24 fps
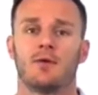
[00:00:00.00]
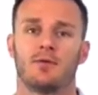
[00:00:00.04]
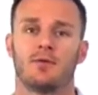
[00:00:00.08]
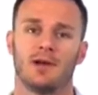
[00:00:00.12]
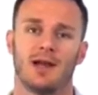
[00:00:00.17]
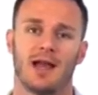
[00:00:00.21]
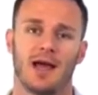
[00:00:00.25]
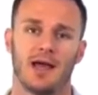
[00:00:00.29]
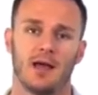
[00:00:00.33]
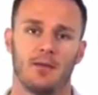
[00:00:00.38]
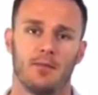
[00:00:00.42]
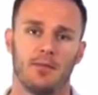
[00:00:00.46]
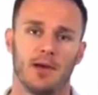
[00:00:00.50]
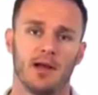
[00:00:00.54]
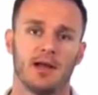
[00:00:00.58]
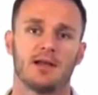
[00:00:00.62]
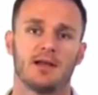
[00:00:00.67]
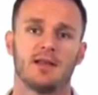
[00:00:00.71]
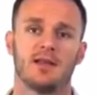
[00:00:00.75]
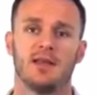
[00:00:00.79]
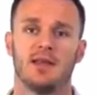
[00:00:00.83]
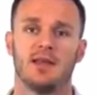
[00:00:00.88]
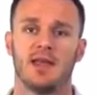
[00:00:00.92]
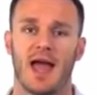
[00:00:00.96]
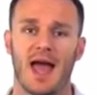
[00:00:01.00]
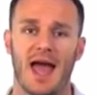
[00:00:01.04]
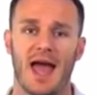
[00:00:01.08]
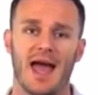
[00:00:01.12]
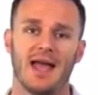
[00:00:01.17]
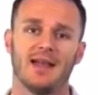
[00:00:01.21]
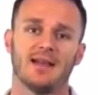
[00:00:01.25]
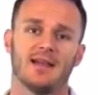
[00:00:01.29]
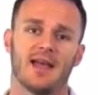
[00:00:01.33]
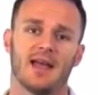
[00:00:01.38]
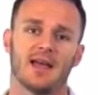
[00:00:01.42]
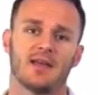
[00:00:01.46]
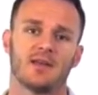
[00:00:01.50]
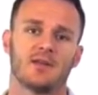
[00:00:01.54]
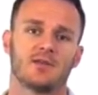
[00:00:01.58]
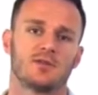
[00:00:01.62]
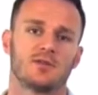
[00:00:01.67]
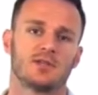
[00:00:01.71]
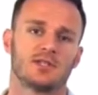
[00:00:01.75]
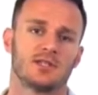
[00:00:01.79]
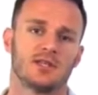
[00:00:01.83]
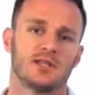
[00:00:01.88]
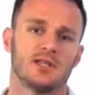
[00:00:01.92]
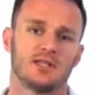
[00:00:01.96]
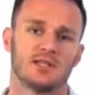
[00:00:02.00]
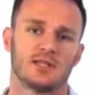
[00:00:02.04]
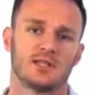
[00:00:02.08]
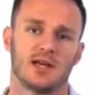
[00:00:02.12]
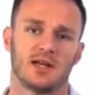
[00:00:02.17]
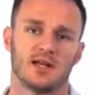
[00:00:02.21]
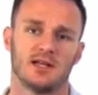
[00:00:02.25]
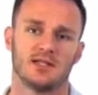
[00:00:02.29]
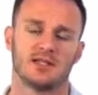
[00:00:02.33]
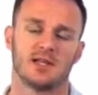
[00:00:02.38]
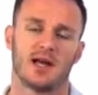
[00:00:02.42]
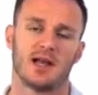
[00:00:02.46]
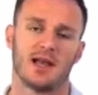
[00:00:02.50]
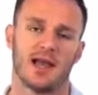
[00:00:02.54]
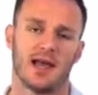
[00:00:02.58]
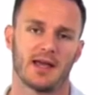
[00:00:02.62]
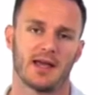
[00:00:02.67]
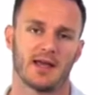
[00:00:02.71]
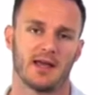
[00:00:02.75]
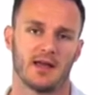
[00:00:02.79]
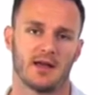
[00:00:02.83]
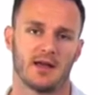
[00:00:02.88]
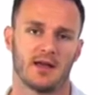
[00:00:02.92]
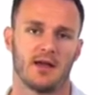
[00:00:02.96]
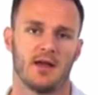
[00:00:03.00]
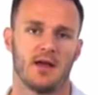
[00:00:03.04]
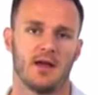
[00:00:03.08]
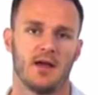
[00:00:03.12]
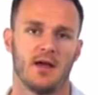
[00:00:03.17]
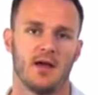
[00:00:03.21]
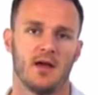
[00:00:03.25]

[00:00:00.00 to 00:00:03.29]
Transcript: reliability and accuracy studies are lacking.